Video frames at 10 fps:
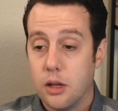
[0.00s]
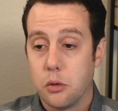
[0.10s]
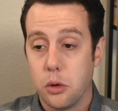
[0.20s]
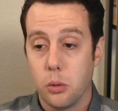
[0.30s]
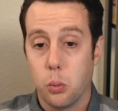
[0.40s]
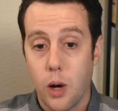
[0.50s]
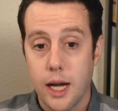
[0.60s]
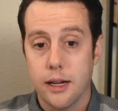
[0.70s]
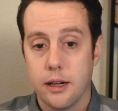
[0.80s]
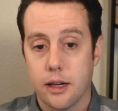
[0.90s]
So you'd
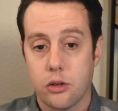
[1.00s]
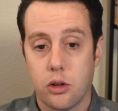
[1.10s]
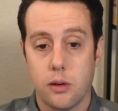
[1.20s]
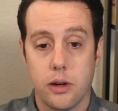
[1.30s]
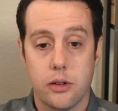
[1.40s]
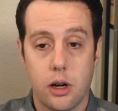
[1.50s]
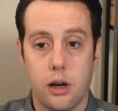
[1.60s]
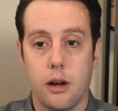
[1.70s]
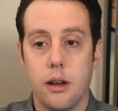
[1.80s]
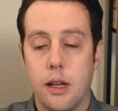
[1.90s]
want an extra
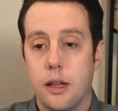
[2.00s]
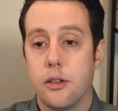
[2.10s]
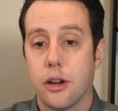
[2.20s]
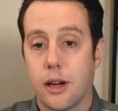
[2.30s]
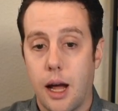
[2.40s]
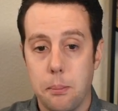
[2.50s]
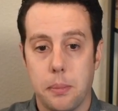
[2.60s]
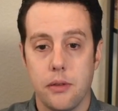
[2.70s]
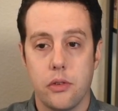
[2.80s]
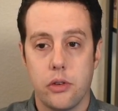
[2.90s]
return to
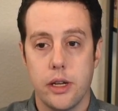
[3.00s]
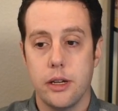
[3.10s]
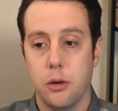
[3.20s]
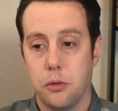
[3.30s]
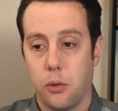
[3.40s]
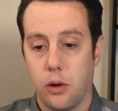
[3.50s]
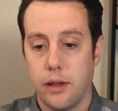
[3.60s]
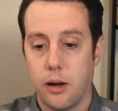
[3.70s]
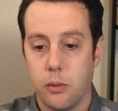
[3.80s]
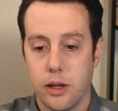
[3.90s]
compensate you for
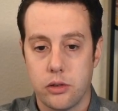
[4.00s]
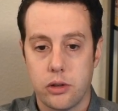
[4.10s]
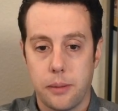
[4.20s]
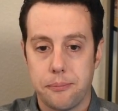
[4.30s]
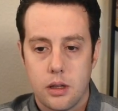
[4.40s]
that risk.